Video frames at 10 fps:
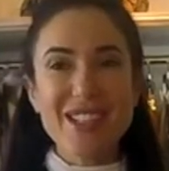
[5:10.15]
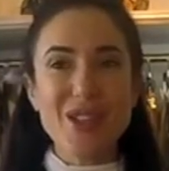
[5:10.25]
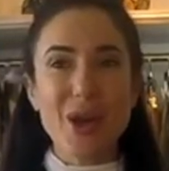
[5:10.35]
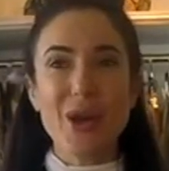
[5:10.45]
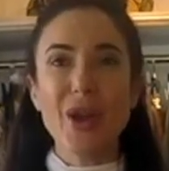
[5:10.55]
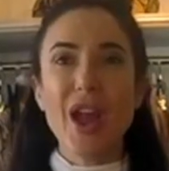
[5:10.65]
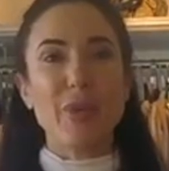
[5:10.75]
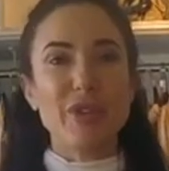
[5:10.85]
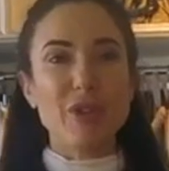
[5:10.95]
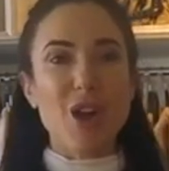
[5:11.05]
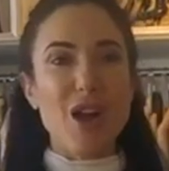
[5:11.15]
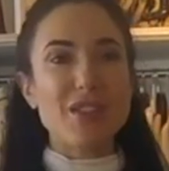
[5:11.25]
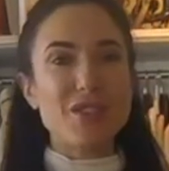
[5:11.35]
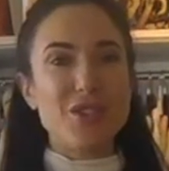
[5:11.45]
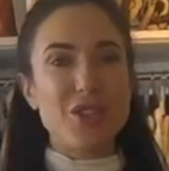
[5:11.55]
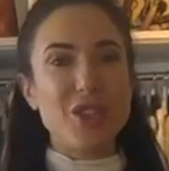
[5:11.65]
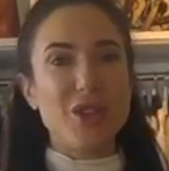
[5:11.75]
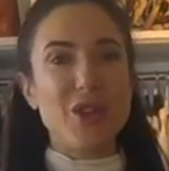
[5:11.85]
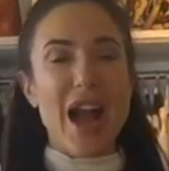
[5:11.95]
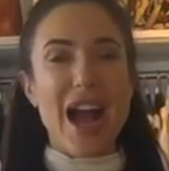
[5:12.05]
So with regards
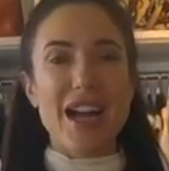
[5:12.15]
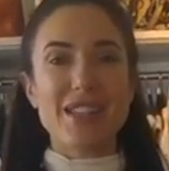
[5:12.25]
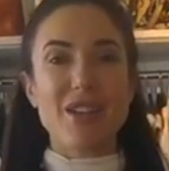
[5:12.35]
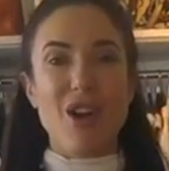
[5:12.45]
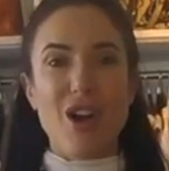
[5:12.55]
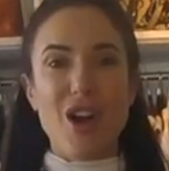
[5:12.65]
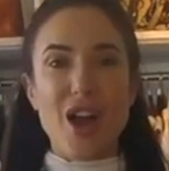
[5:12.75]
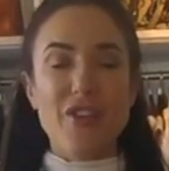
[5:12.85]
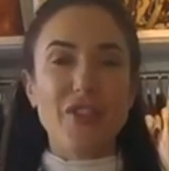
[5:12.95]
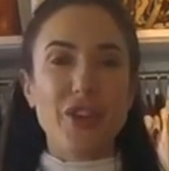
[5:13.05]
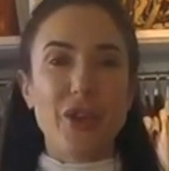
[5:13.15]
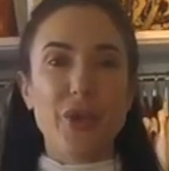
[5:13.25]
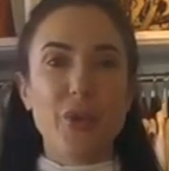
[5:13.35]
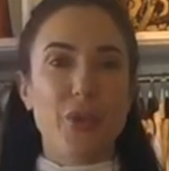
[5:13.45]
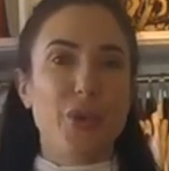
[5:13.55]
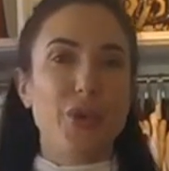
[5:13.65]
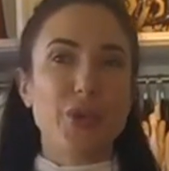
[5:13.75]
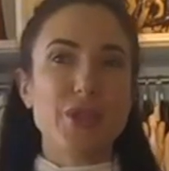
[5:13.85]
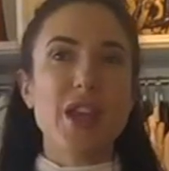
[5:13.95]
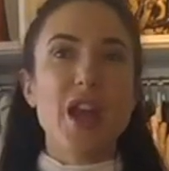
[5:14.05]
to hats, there are a few
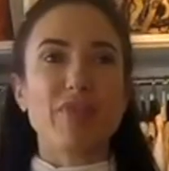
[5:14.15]
rules.